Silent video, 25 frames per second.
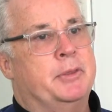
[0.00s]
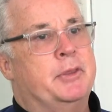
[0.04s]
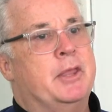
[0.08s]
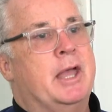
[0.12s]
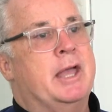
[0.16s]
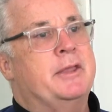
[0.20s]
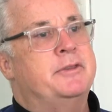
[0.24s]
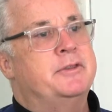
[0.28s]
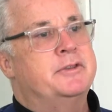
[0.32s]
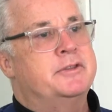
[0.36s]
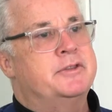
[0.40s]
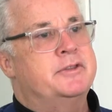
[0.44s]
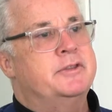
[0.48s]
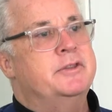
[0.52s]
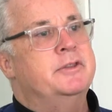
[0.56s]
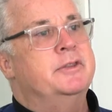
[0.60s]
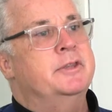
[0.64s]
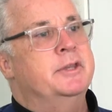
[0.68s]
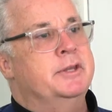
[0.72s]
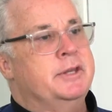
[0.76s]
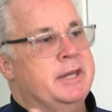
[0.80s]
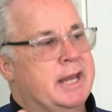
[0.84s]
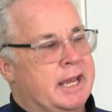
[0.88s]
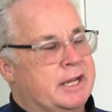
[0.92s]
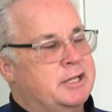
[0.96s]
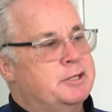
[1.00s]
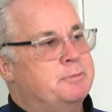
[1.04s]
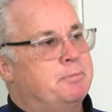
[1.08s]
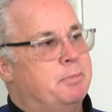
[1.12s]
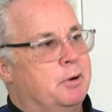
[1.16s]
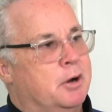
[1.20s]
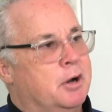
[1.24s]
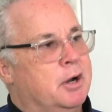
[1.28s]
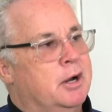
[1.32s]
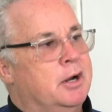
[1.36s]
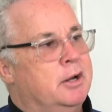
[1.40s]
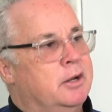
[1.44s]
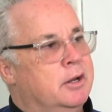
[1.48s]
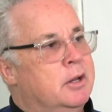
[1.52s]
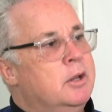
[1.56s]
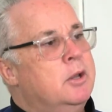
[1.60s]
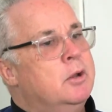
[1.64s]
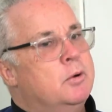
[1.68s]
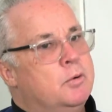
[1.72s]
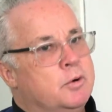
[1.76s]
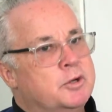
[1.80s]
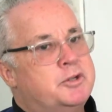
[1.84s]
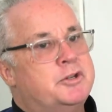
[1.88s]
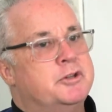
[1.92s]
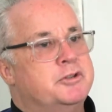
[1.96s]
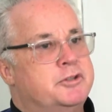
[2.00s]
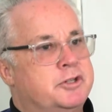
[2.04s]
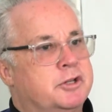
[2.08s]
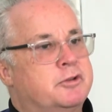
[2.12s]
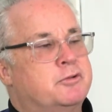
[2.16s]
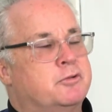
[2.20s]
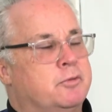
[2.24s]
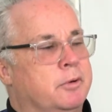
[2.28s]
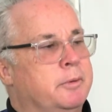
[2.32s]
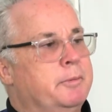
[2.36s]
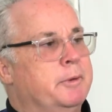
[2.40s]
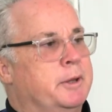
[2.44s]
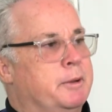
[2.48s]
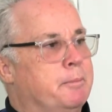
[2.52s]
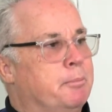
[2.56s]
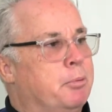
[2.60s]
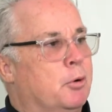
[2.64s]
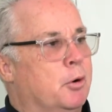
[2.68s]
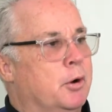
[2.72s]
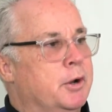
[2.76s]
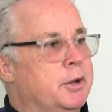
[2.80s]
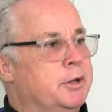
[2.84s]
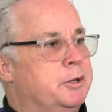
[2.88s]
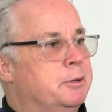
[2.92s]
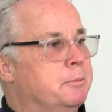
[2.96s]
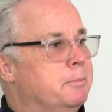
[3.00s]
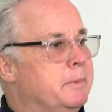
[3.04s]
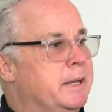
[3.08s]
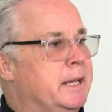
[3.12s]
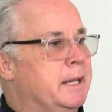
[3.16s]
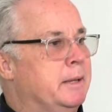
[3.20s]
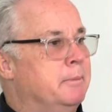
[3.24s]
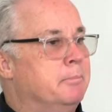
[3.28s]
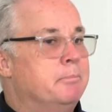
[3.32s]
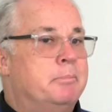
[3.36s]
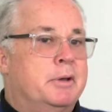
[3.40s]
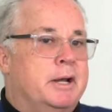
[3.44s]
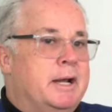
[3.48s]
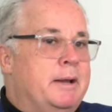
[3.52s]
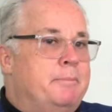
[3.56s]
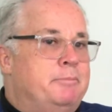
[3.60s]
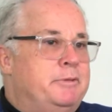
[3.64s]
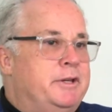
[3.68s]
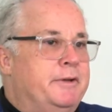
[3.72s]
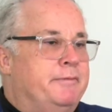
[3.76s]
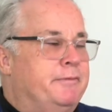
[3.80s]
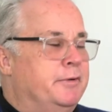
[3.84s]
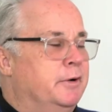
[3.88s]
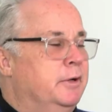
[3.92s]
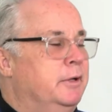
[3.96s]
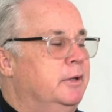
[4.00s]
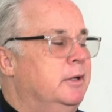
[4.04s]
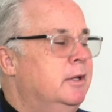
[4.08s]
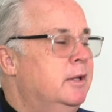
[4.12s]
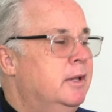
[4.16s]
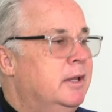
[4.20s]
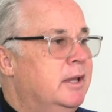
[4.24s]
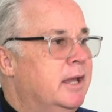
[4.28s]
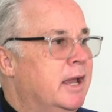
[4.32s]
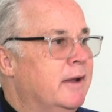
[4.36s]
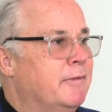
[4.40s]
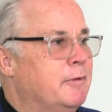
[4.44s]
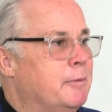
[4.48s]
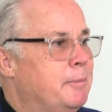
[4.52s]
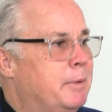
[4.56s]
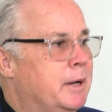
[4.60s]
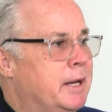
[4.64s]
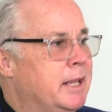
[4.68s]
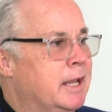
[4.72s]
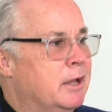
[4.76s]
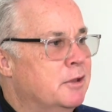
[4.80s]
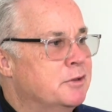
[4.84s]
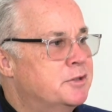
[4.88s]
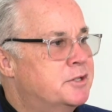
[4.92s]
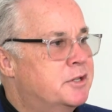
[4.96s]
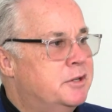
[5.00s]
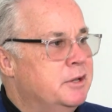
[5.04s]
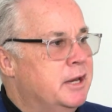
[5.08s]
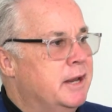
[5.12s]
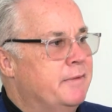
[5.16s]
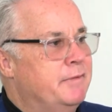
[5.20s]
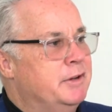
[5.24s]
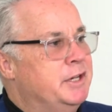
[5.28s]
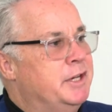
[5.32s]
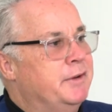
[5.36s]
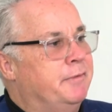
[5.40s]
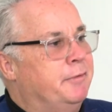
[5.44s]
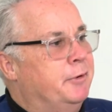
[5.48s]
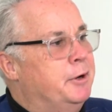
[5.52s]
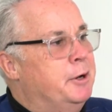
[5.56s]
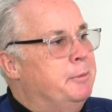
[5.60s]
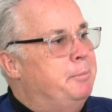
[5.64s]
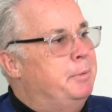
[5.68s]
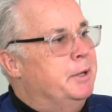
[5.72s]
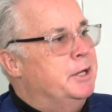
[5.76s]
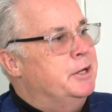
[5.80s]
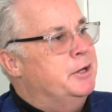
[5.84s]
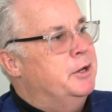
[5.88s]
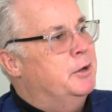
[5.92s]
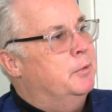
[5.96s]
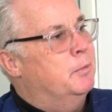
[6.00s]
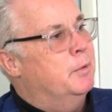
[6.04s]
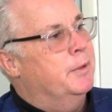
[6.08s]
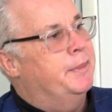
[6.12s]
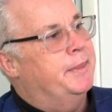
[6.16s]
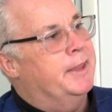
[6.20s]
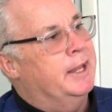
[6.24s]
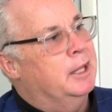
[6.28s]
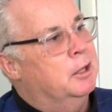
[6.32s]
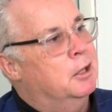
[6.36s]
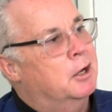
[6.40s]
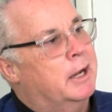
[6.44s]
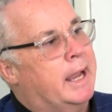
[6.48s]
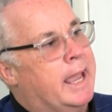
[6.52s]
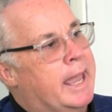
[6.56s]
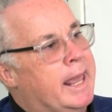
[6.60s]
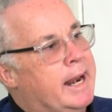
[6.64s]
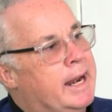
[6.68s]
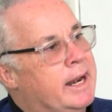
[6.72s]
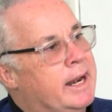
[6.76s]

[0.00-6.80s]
that's the next part, which is extremely important to me. But I'm different. Mm-hmm. Everybody else could have a different opinion of what they look at.